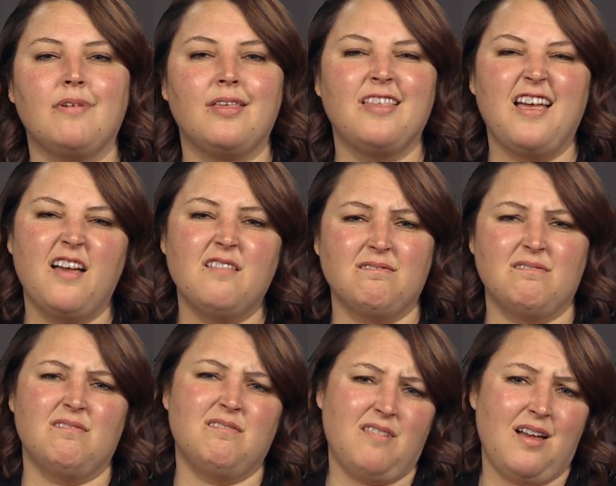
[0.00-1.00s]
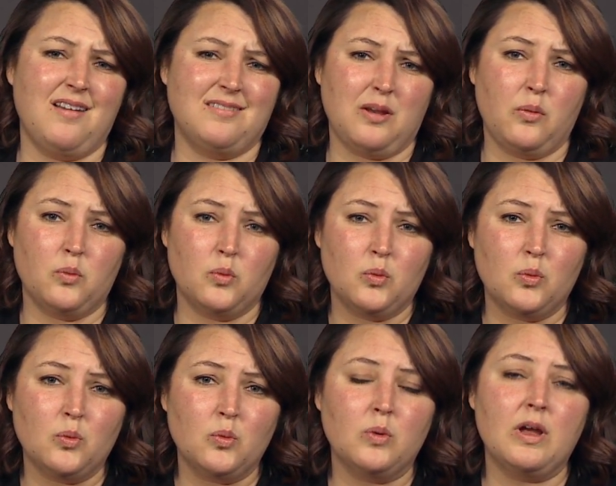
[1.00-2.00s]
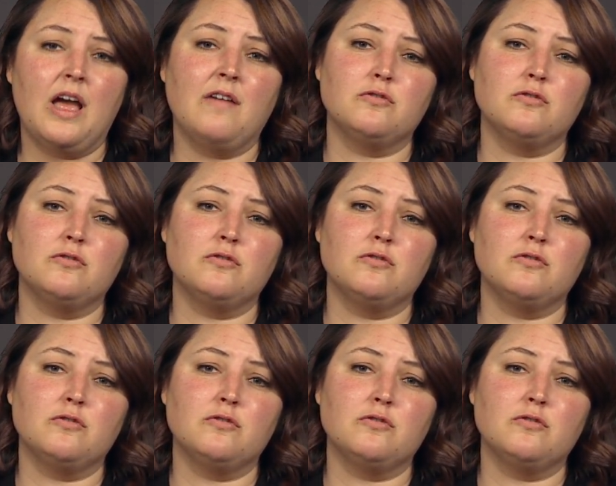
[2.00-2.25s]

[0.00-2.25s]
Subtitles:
They come with 2 resolutions,